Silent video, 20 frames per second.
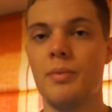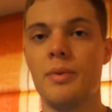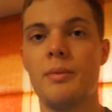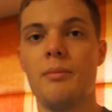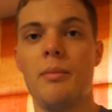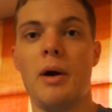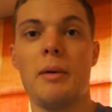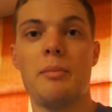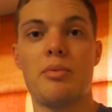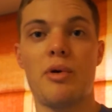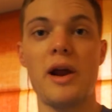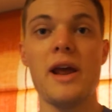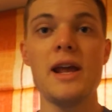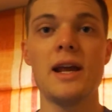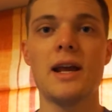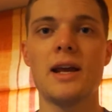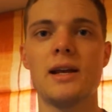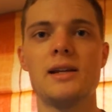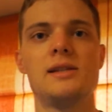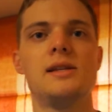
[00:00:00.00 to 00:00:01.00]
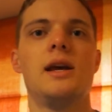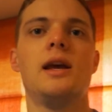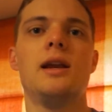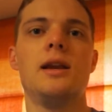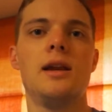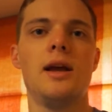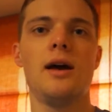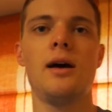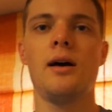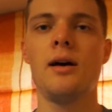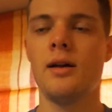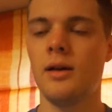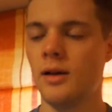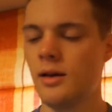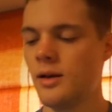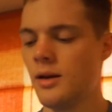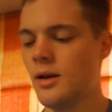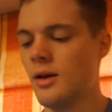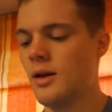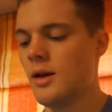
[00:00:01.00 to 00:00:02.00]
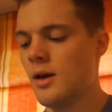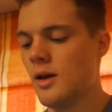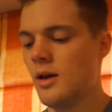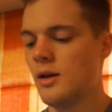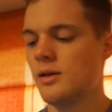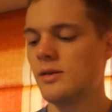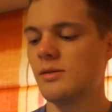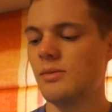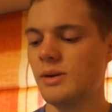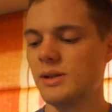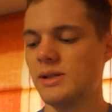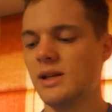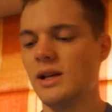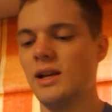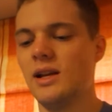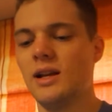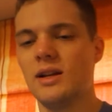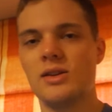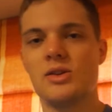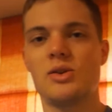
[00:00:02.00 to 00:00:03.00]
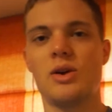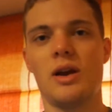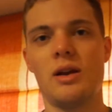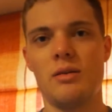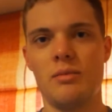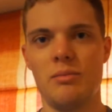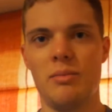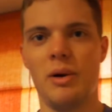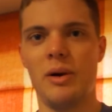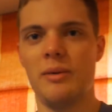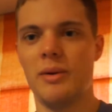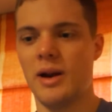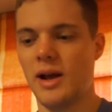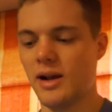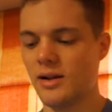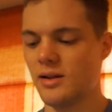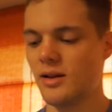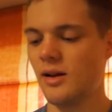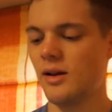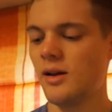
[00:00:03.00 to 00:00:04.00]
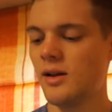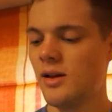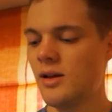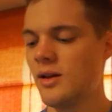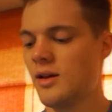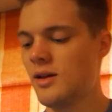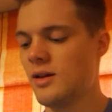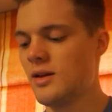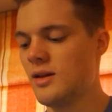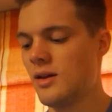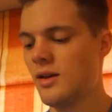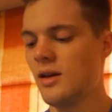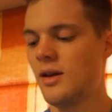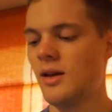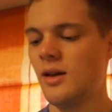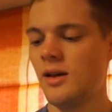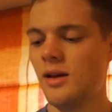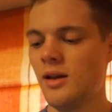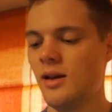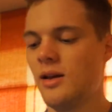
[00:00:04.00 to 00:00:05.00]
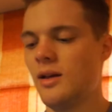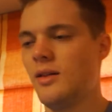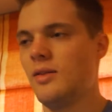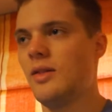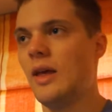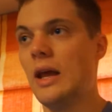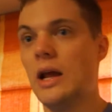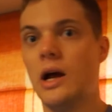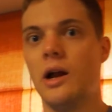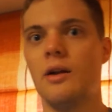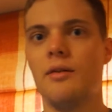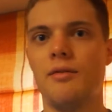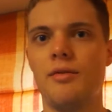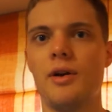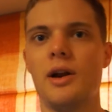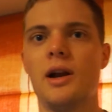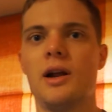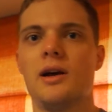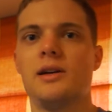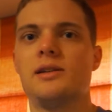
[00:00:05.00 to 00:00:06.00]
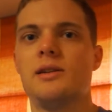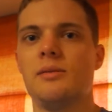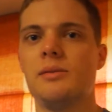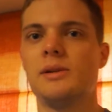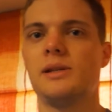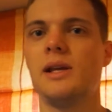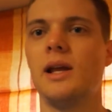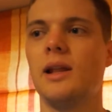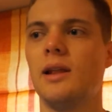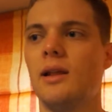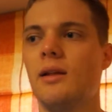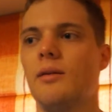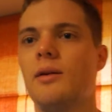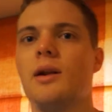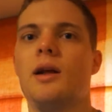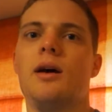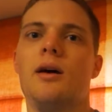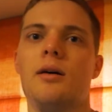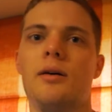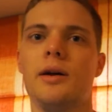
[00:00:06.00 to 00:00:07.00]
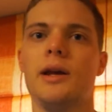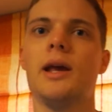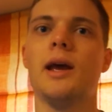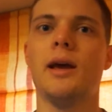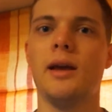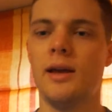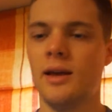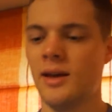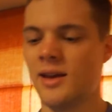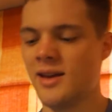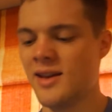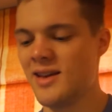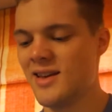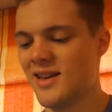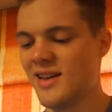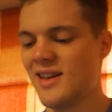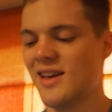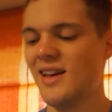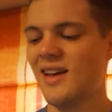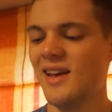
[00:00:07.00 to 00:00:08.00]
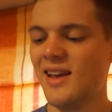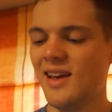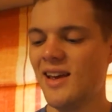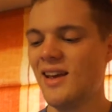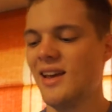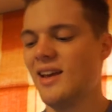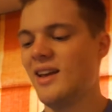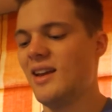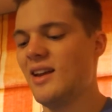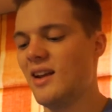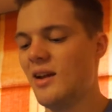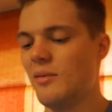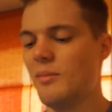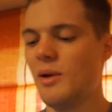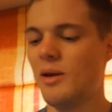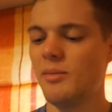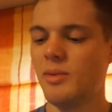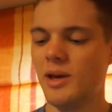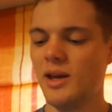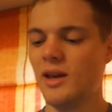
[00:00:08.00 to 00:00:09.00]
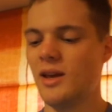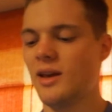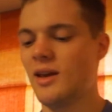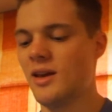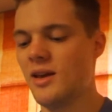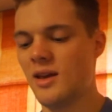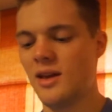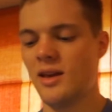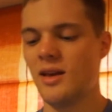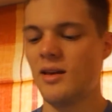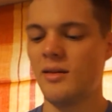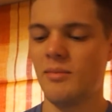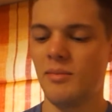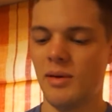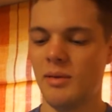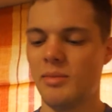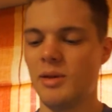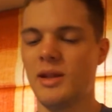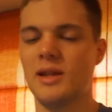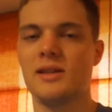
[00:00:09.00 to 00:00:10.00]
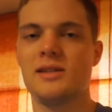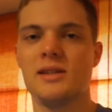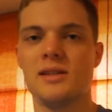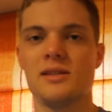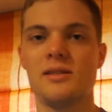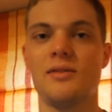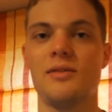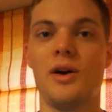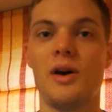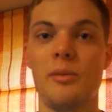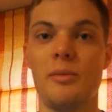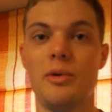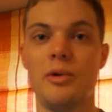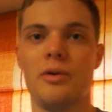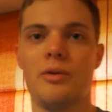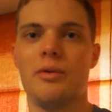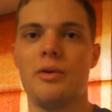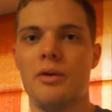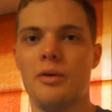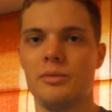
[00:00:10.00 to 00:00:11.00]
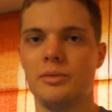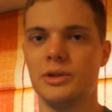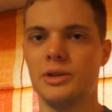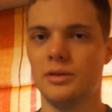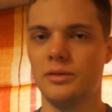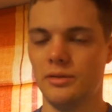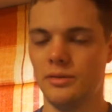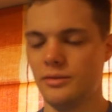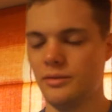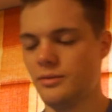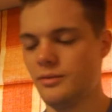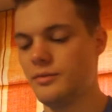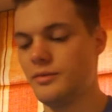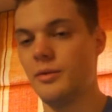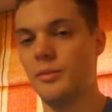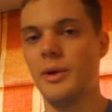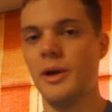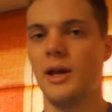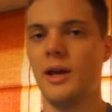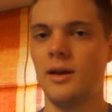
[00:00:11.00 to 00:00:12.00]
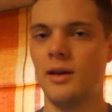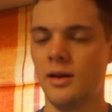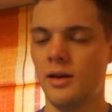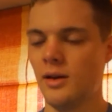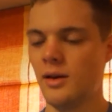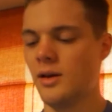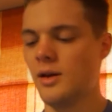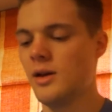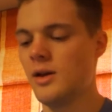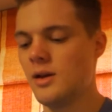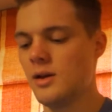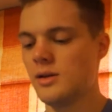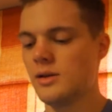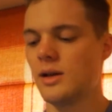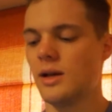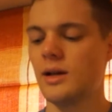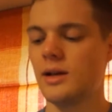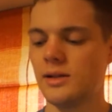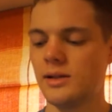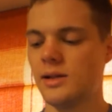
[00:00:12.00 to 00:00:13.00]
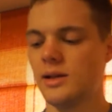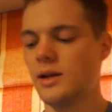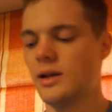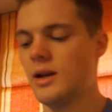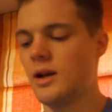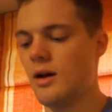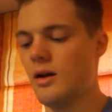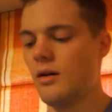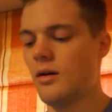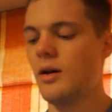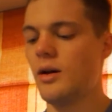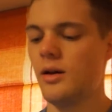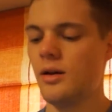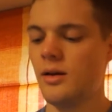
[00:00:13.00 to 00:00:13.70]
my break to India, so I went to India to train Bollywood actor, they kind of realized it was then that they were like, oh, okay, you know, maybe this is a viable career option for me. So they can see it now.